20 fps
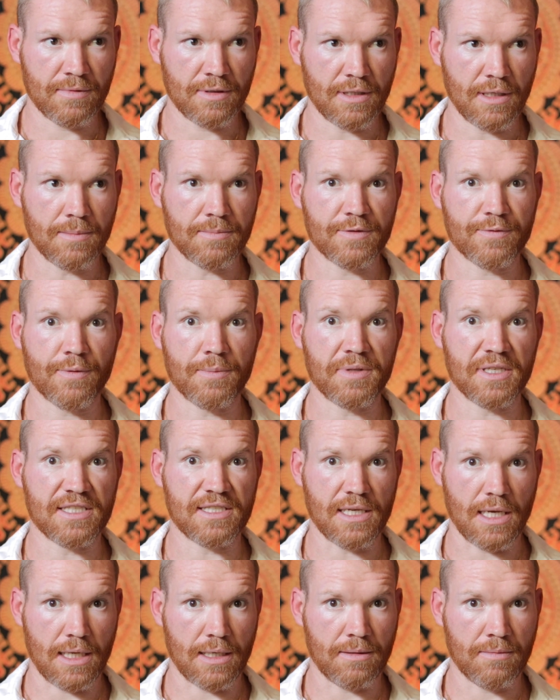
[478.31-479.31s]
comes from the
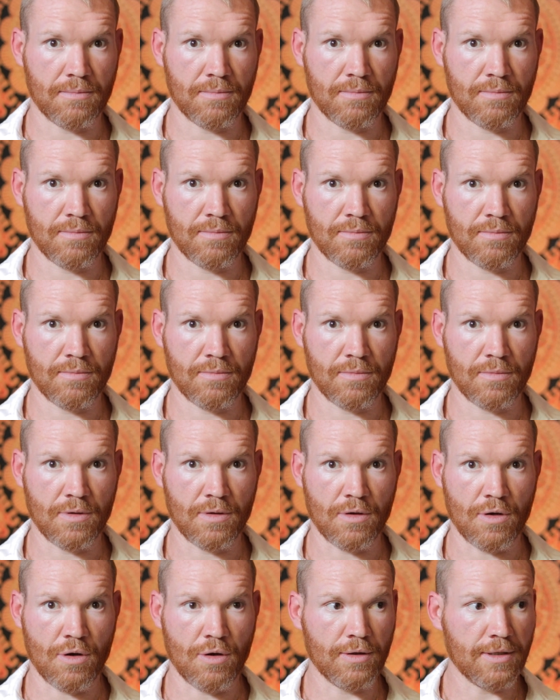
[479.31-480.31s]
sun.
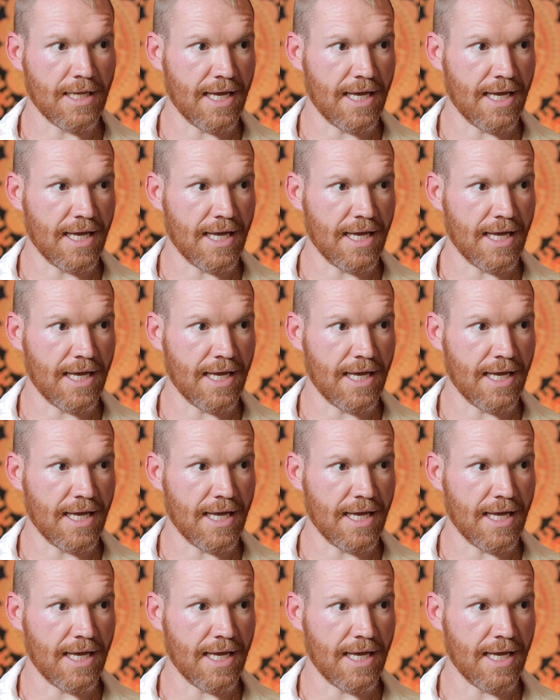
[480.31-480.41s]
All